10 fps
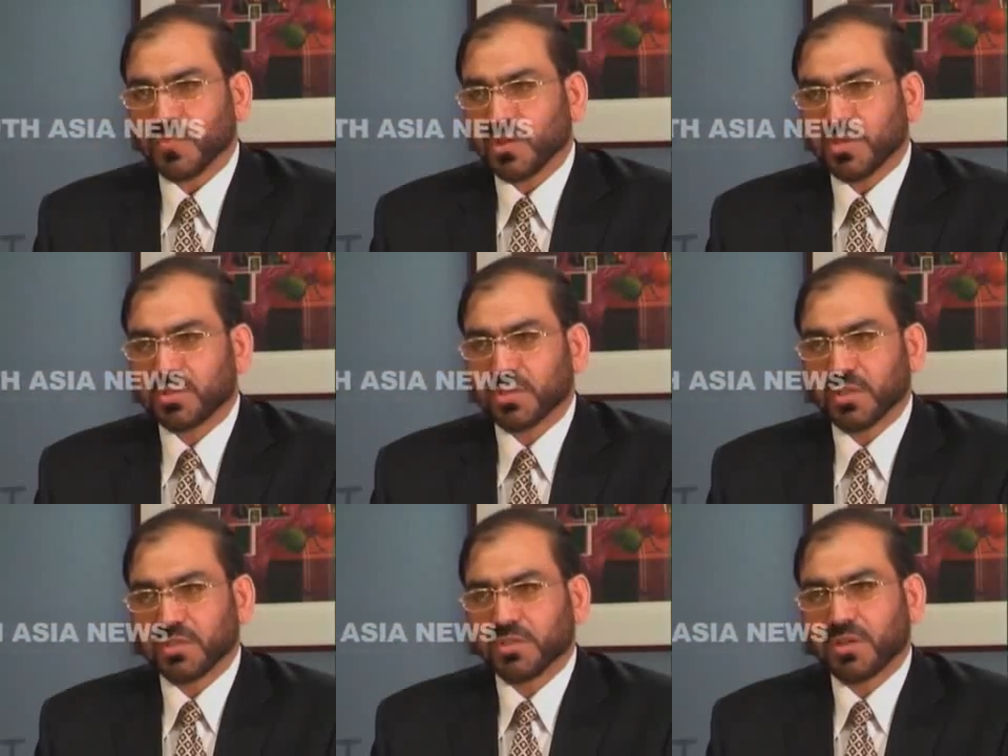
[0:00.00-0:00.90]

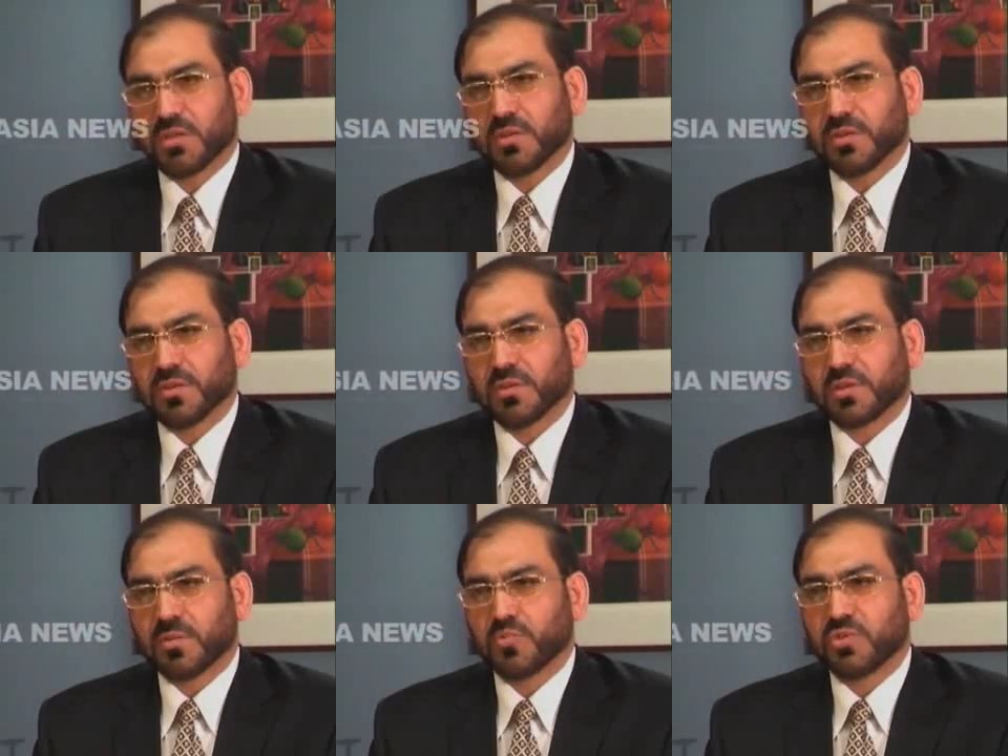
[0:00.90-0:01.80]
international
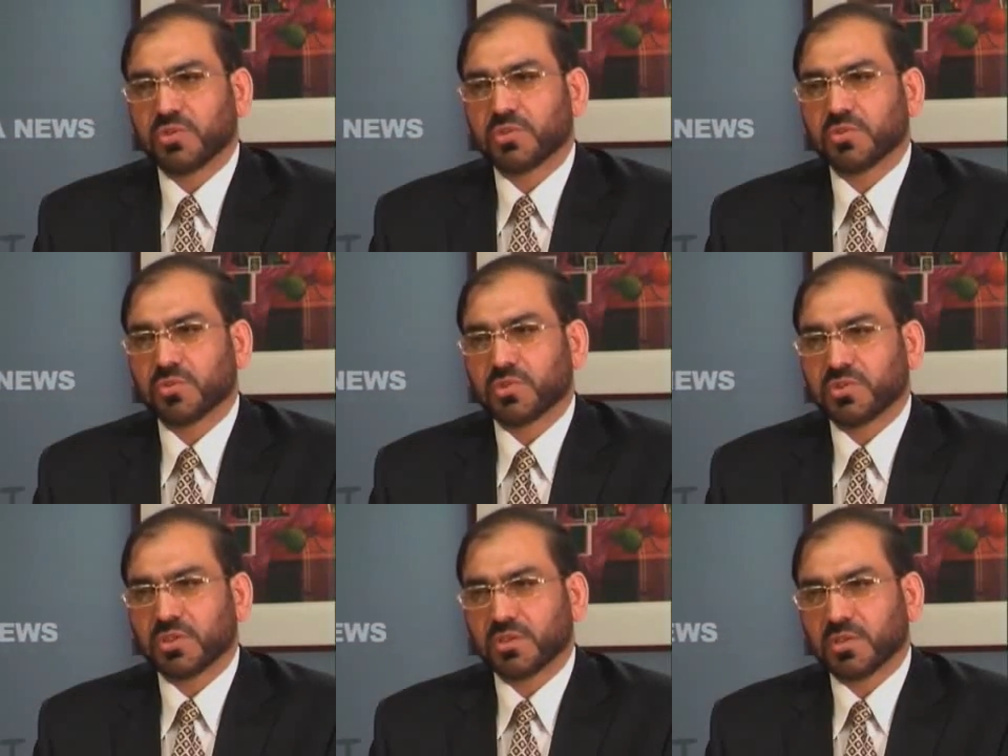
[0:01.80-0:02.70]
community or the
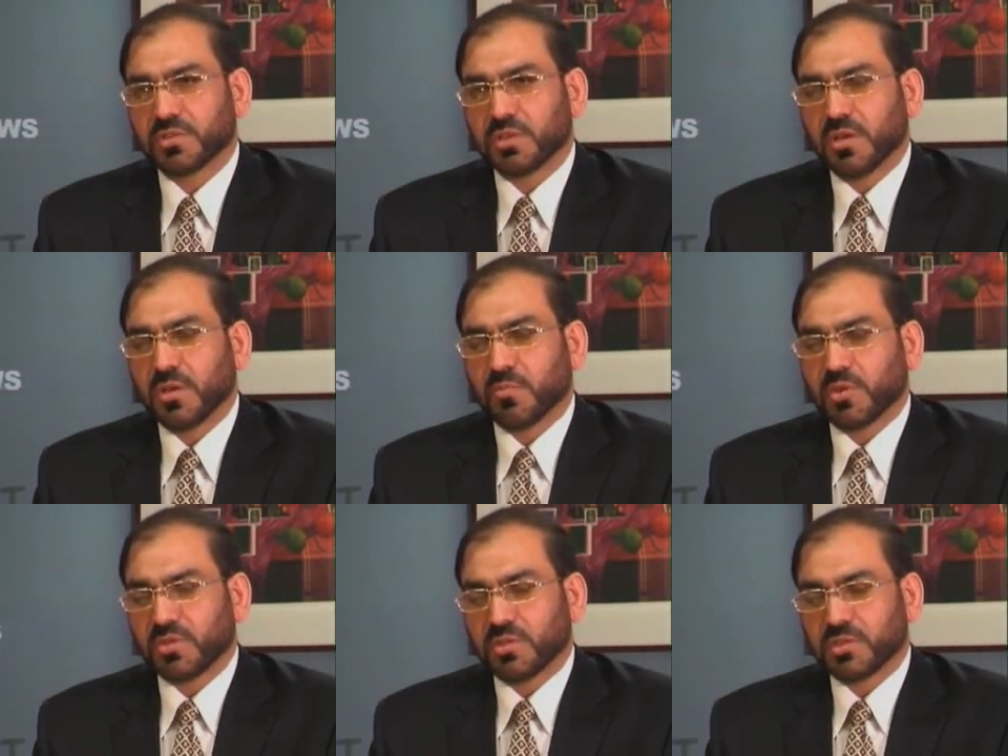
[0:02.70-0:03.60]
journalists,
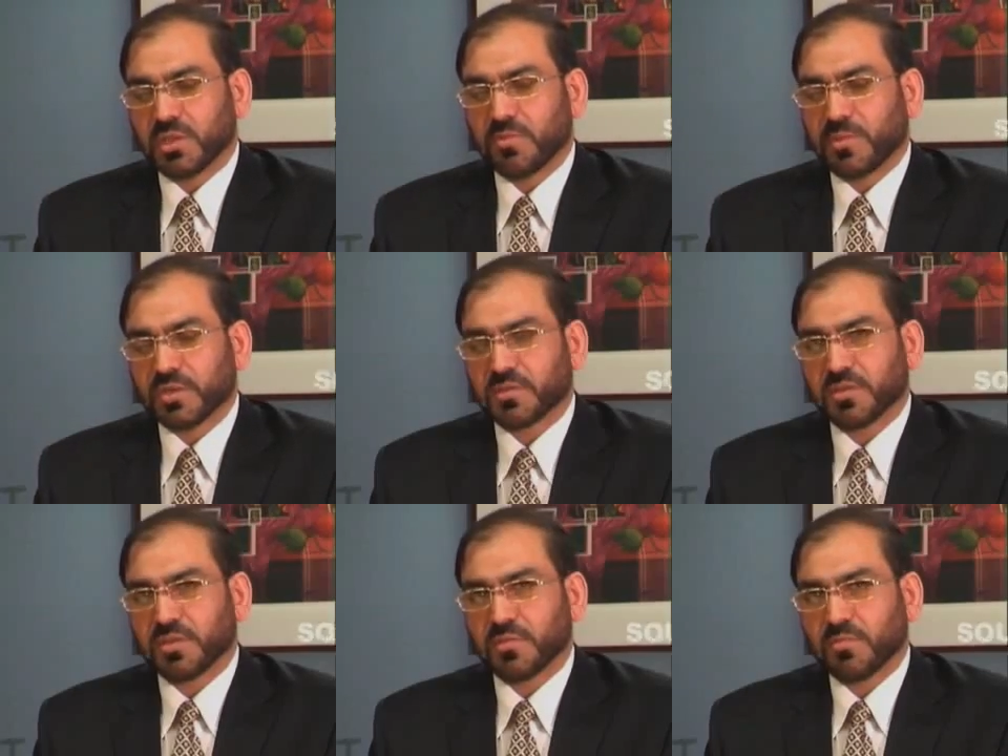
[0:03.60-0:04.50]
but inside
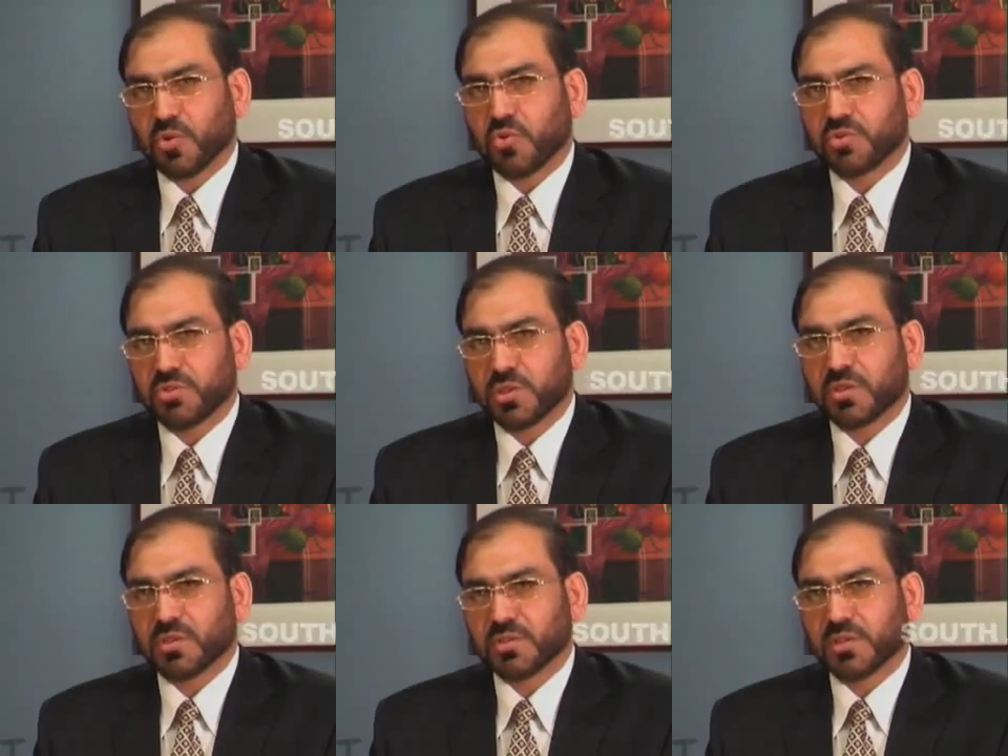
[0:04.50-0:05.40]
Pakistan, Baloch
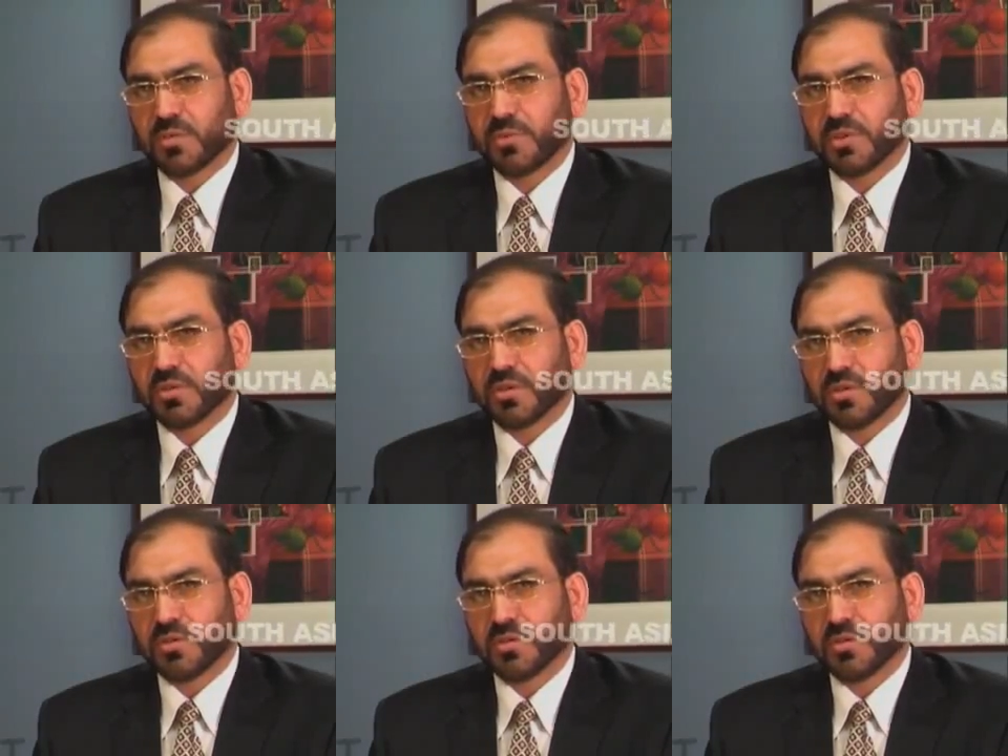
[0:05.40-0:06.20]
journalists are being killed.